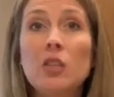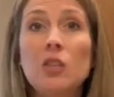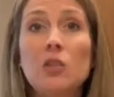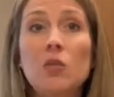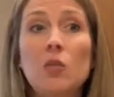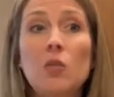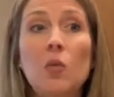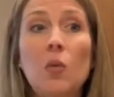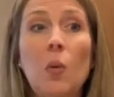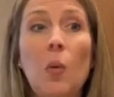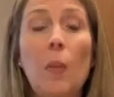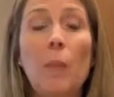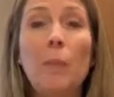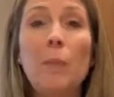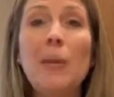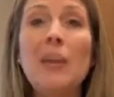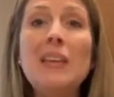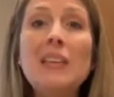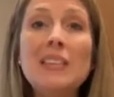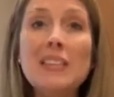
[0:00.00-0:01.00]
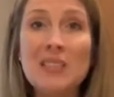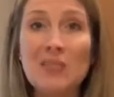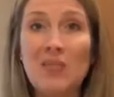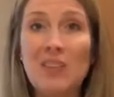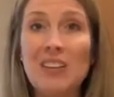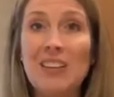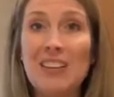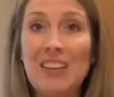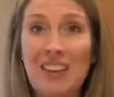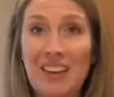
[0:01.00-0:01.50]
to
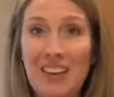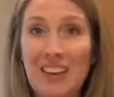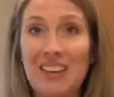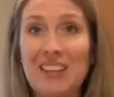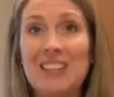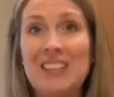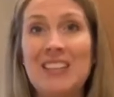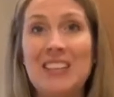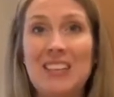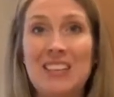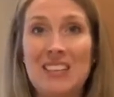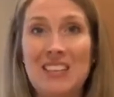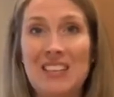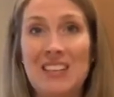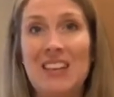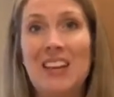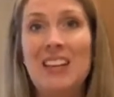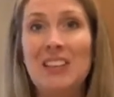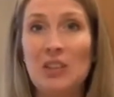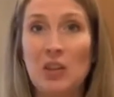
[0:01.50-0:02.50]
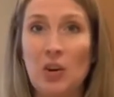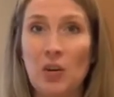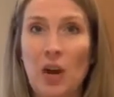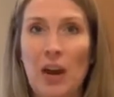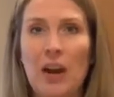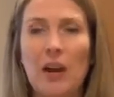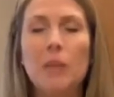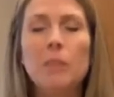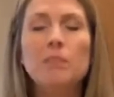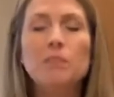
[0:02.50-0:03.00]
peacefully exist in the
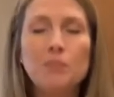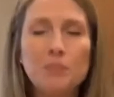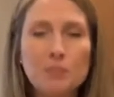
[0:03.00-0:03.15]
crate.